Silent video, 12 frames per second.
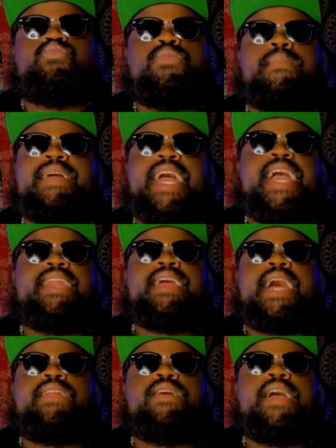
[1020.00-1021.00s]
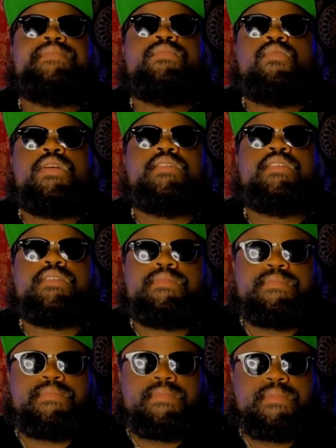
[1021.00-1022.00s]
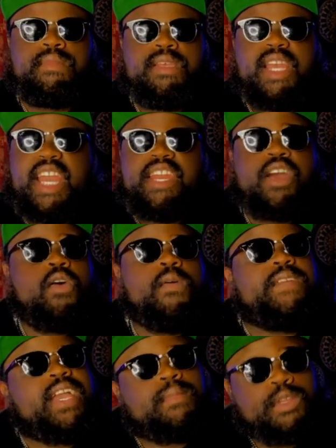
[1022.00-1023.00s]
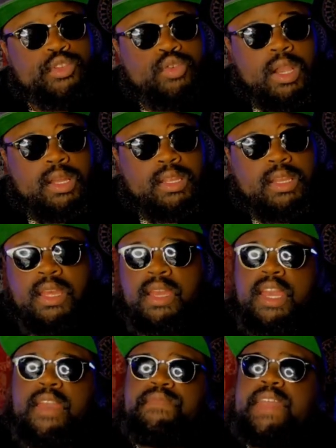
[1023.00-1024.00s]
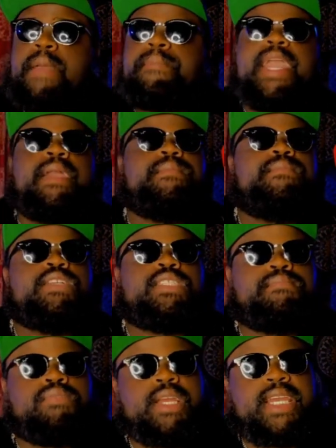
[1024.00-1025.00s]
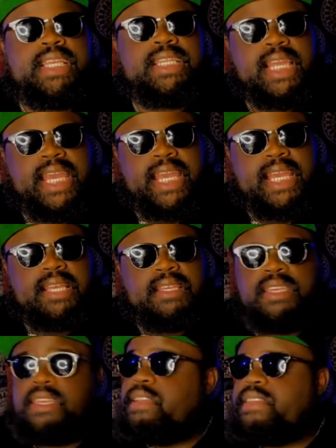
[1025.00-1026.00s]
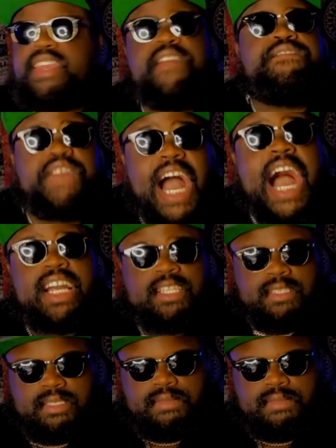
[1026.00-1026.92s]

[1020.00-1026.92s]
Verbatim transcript: I'm glad I don't have to work. And the whole family struggling. If that man was to break his leg, you fucked.